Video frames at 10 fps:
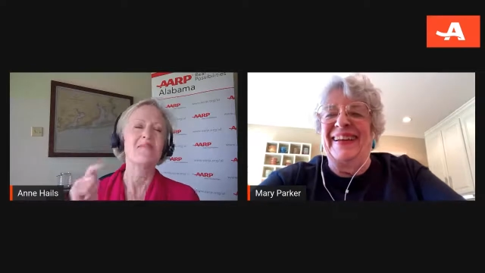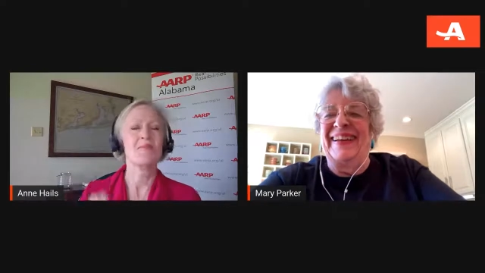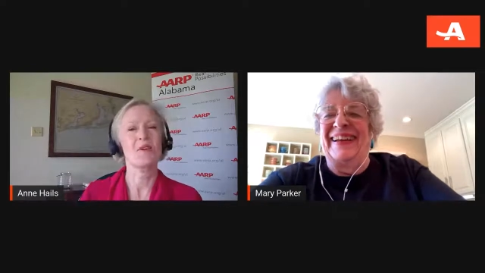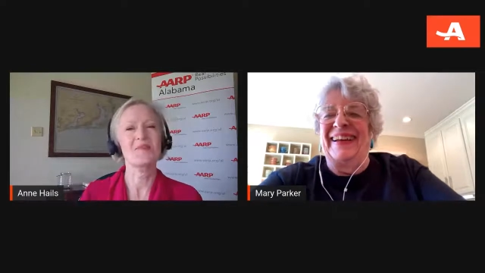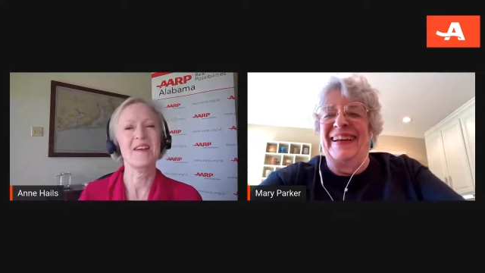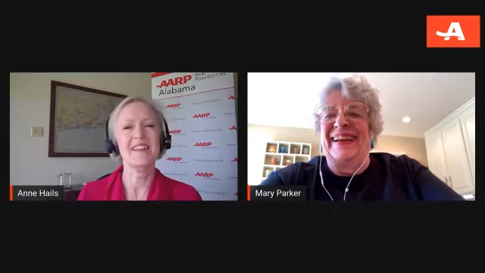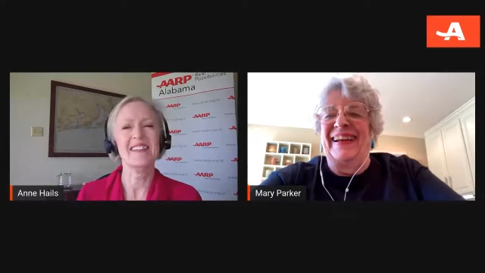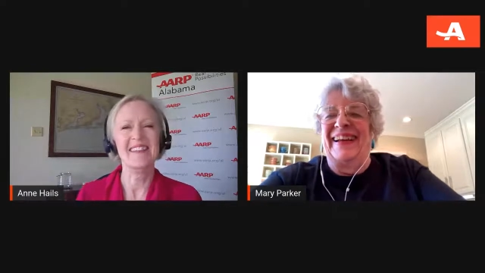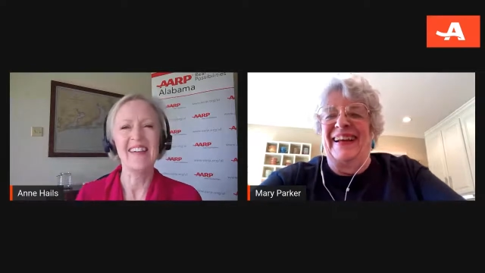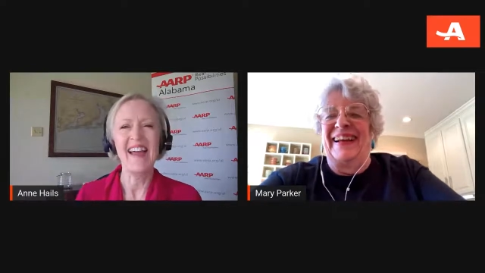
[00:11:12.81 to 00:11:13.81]
Speaker 1: I'm prone not to
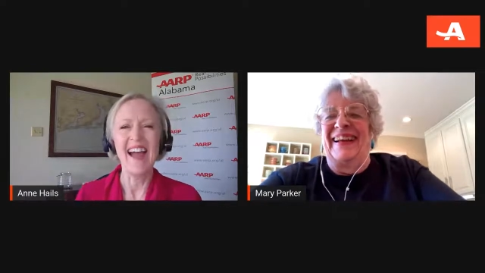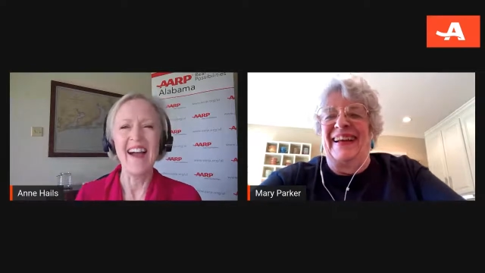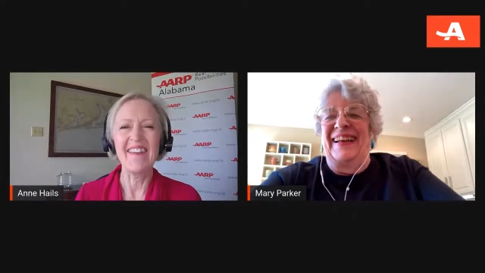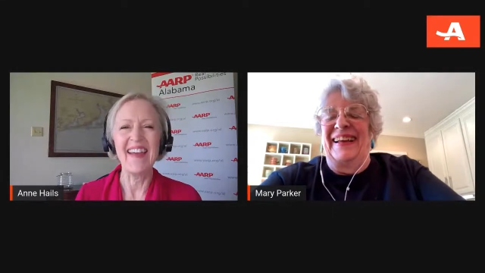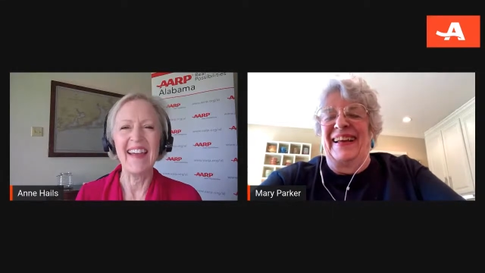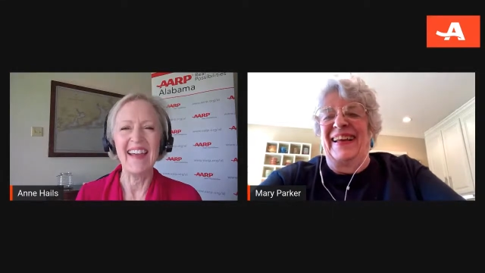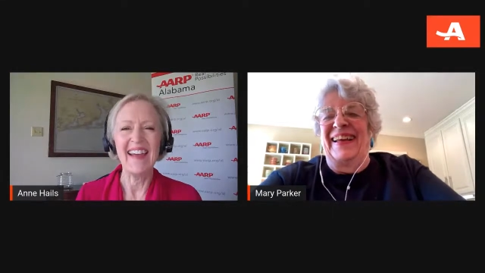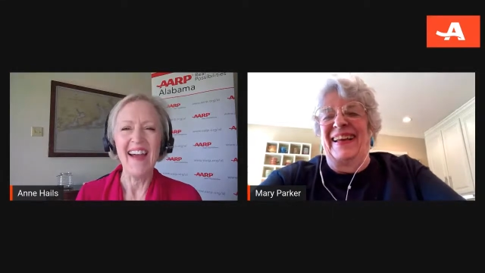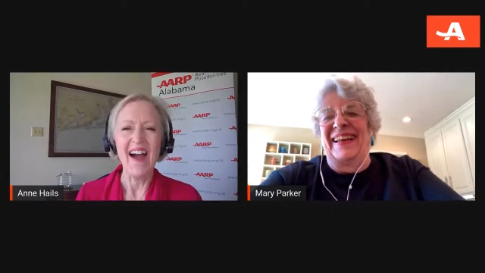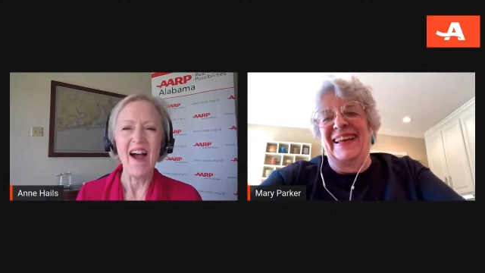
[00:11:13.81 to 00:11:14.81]
do. Okay.
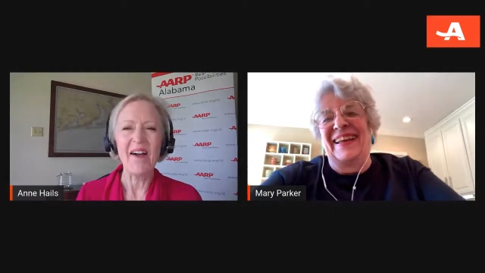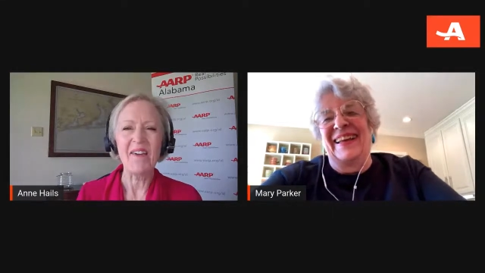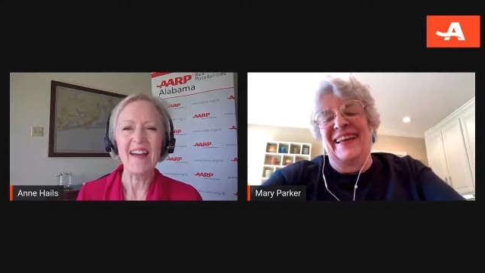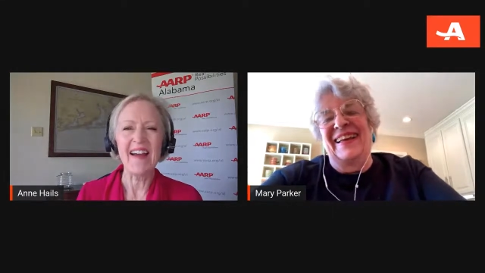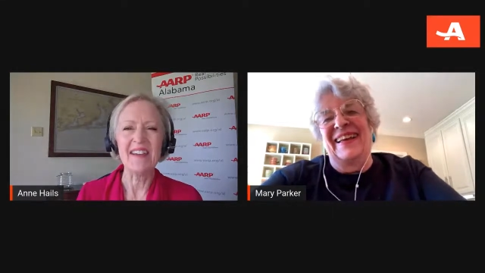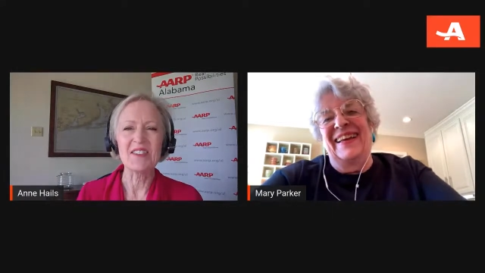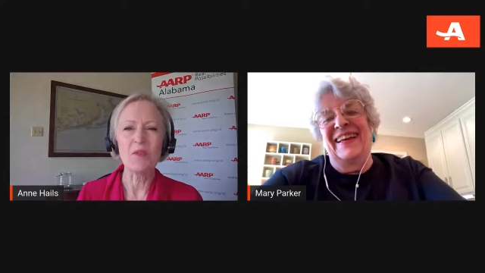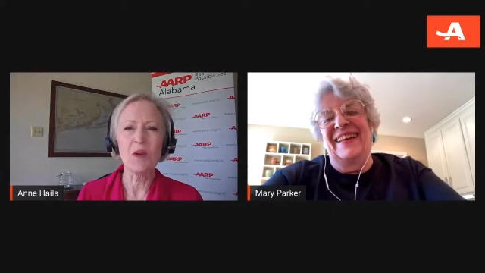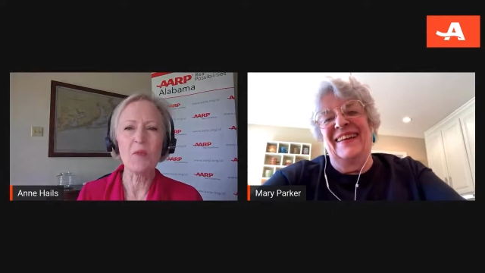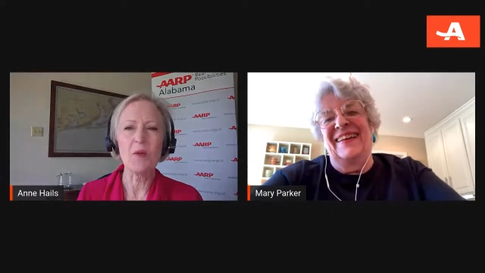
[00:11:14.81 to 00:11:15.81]
All right. So
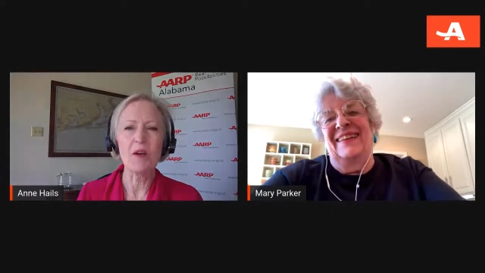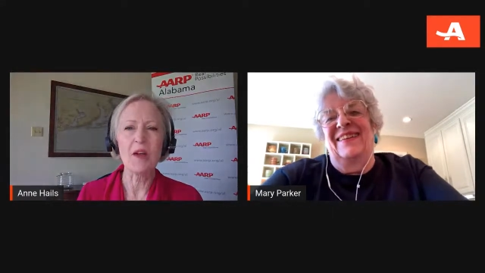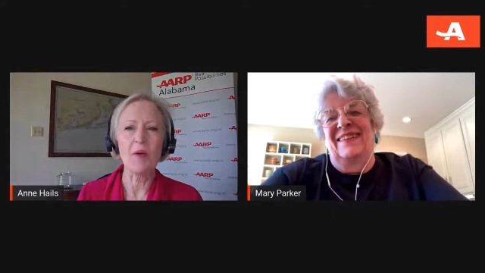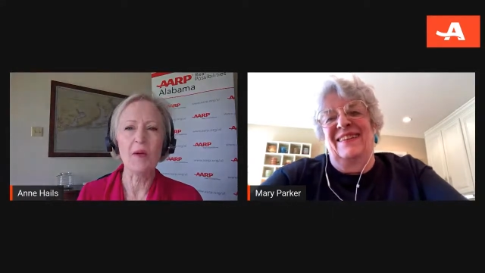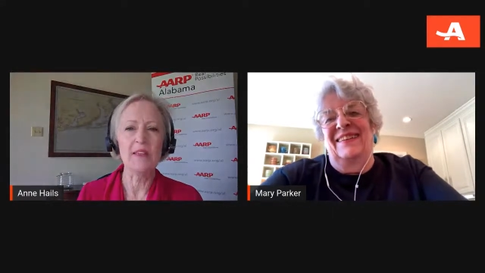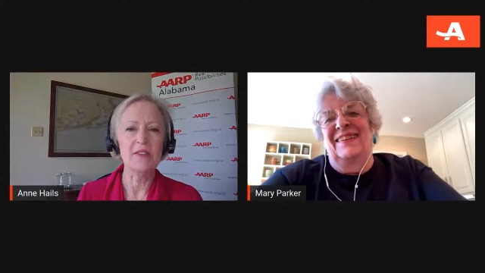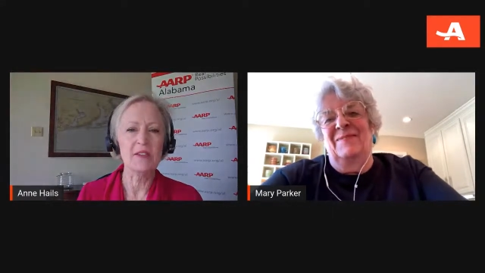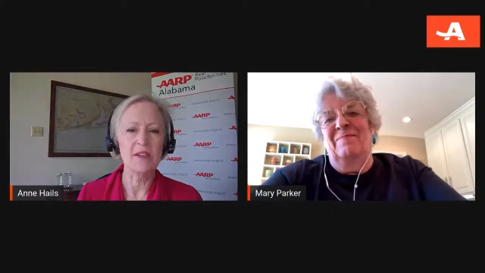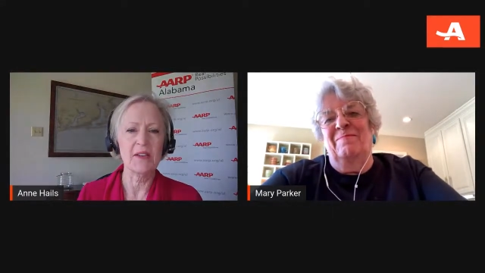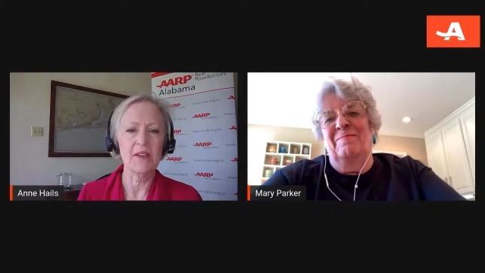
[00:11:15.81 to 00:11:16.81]
we will go
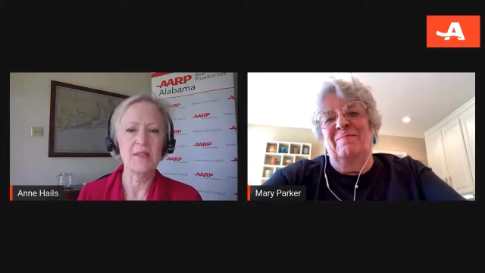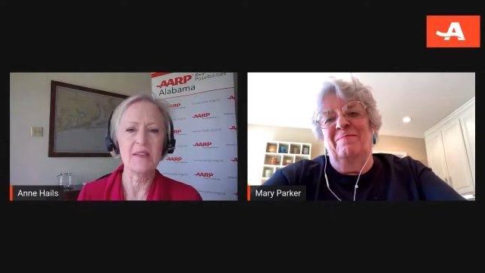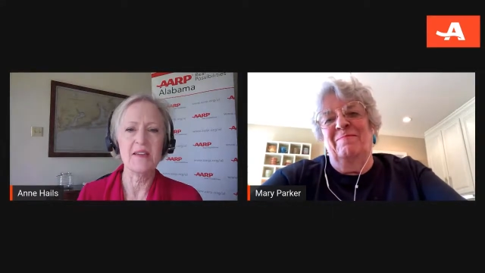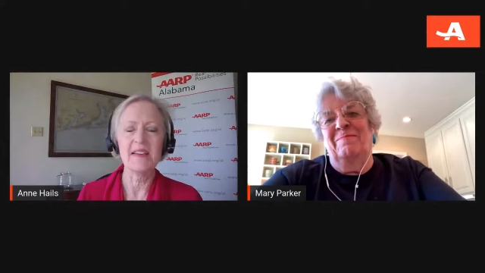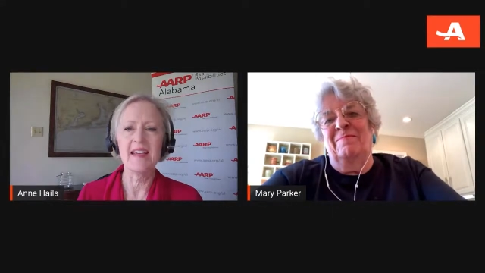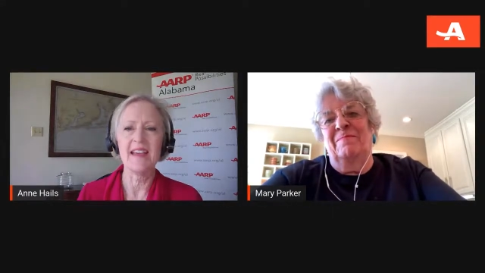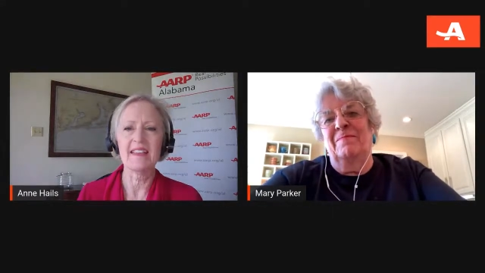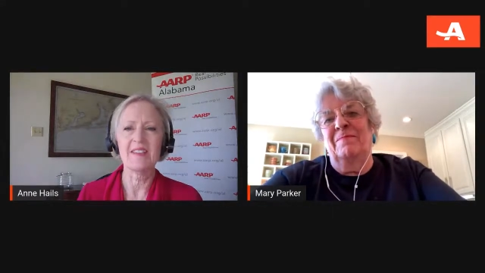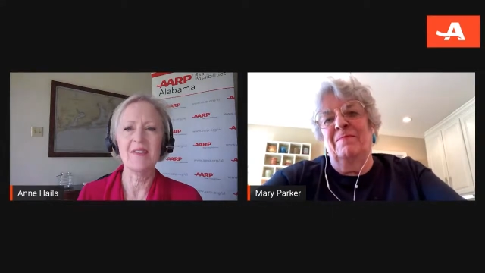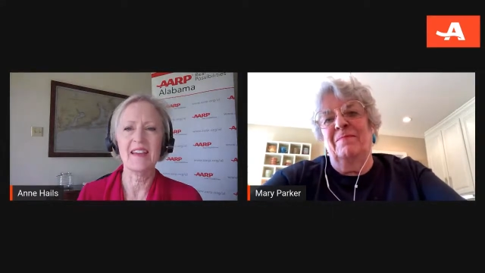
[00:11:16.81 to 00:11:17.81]
into the
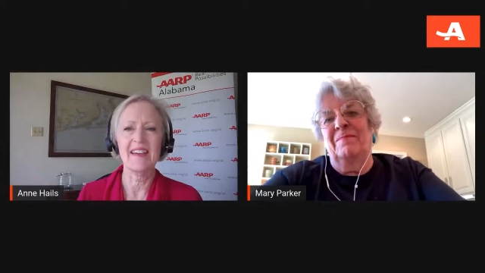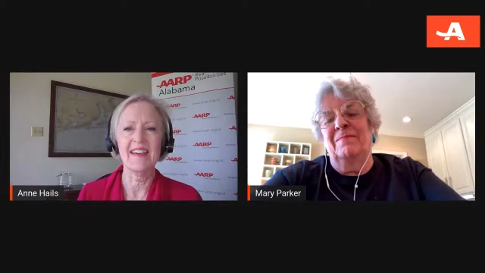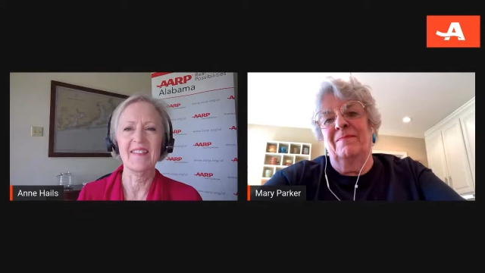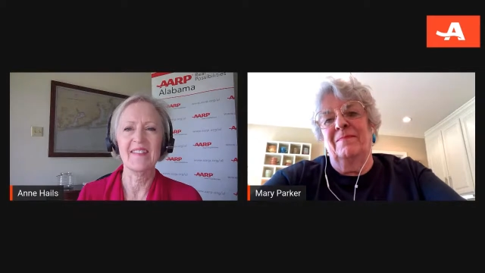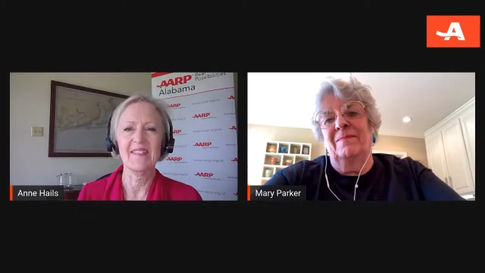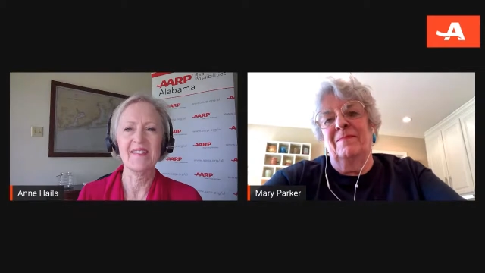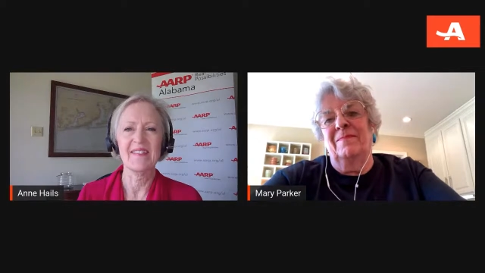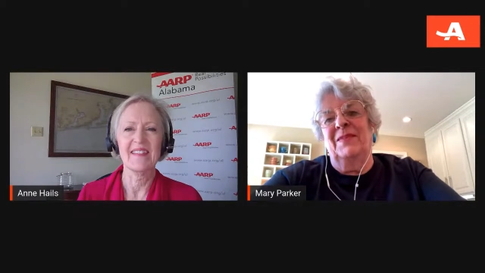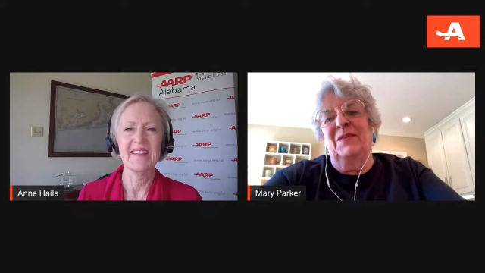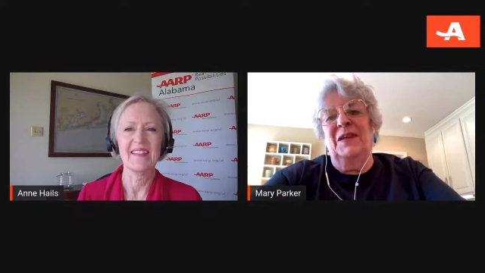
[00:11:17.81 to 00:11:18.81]
next video.
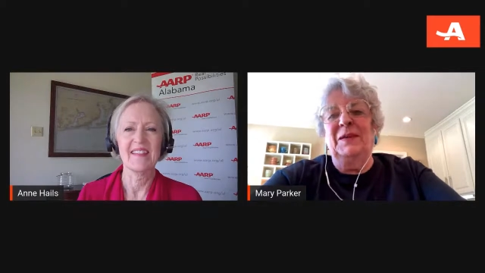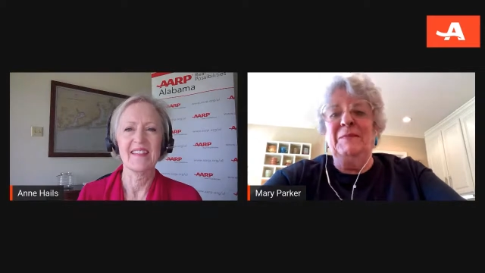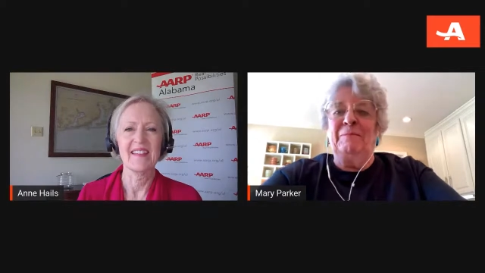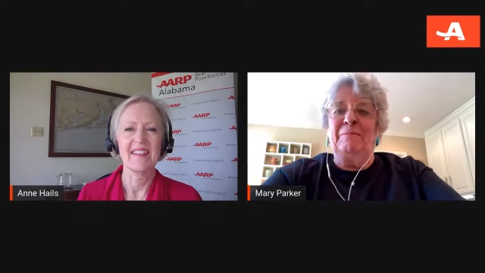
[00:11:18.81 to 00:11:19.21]
Okay.